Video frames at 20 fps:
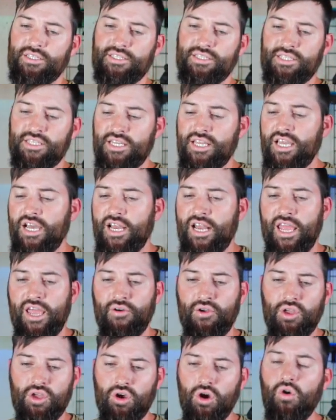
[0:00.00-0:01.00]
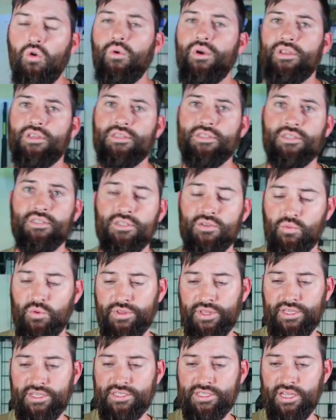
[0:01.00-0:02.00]
see kind of how it co-witnesses
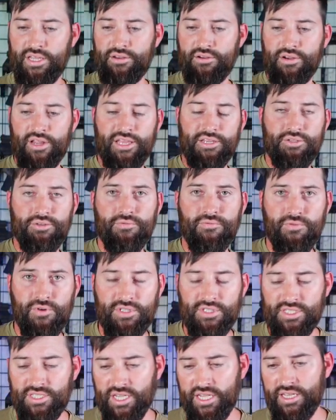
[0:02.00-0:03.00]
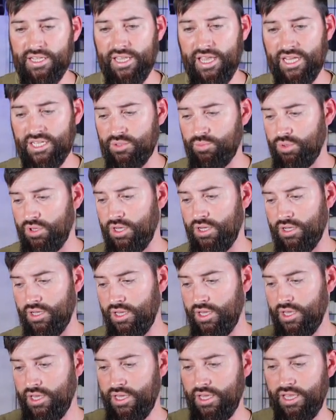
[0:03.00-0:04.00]
with a standard A2 front sight gas block
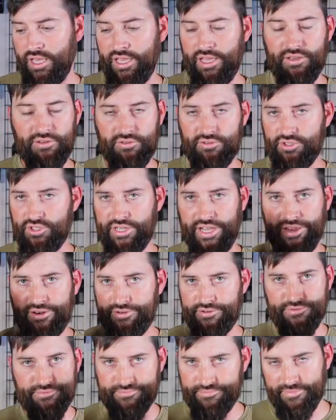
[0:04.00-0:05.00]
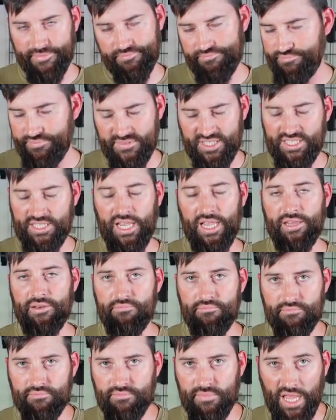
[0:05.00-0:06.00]
and your standard sight
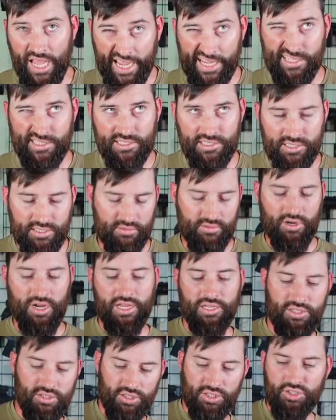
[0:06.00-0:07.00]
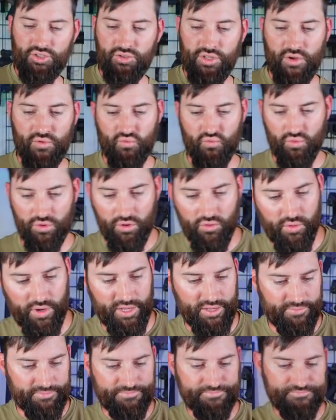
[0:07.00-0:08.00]
heights. All right, so let's do that real quick.